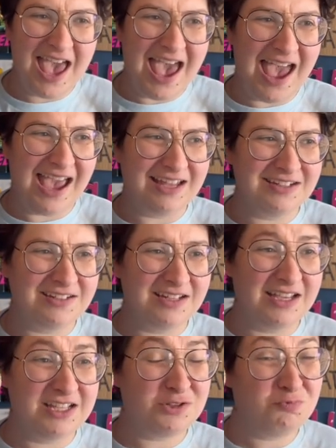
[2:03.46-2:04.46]
And
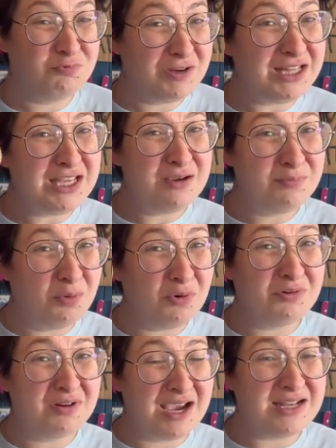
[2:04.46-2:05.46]
it's really
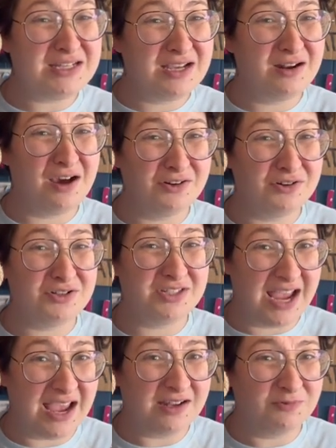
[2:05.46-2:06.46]
important idea to
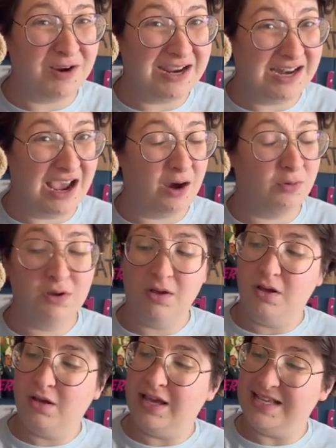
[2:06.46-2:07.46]
understand right now.
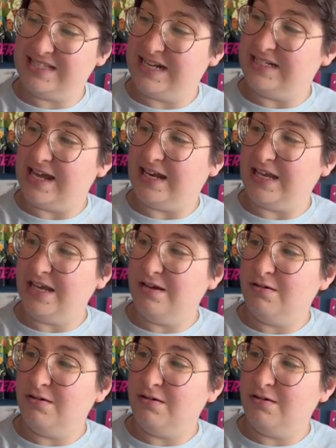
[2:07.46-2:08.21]
Isn't it, Teddy?